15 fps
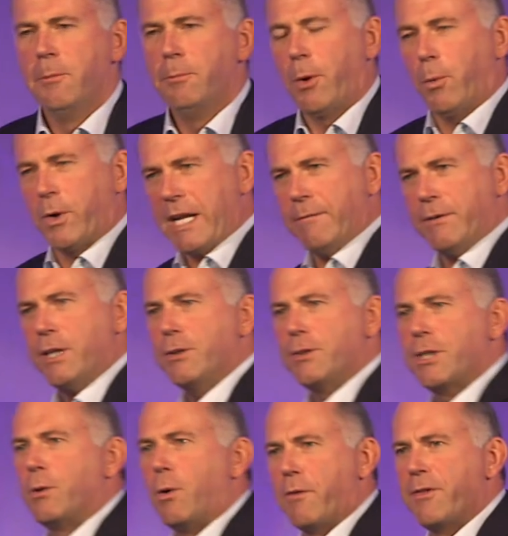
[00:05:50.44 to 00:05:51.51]
But whatever you
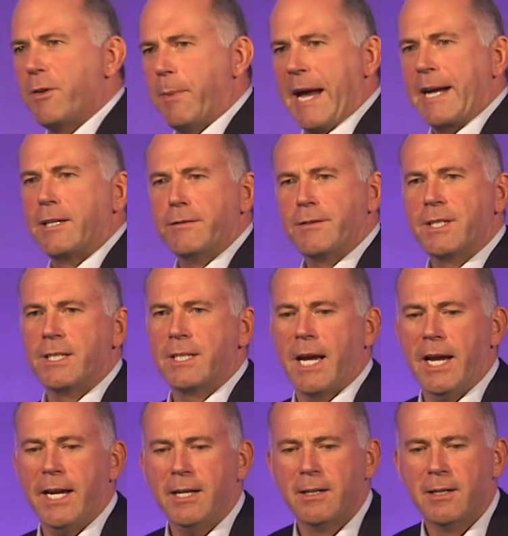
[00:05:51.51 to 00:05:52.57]
do off the back of
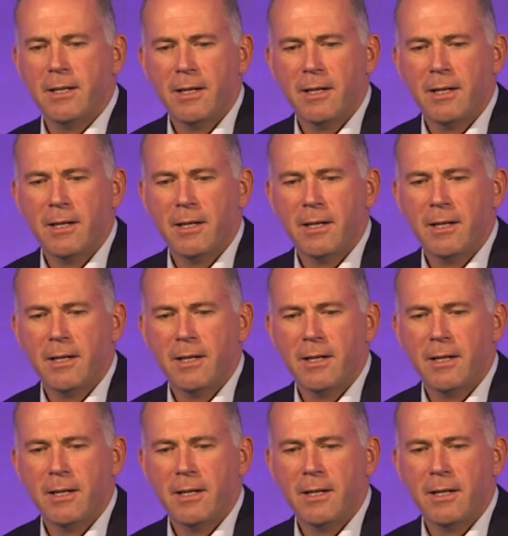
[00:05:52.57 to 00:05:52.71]
today,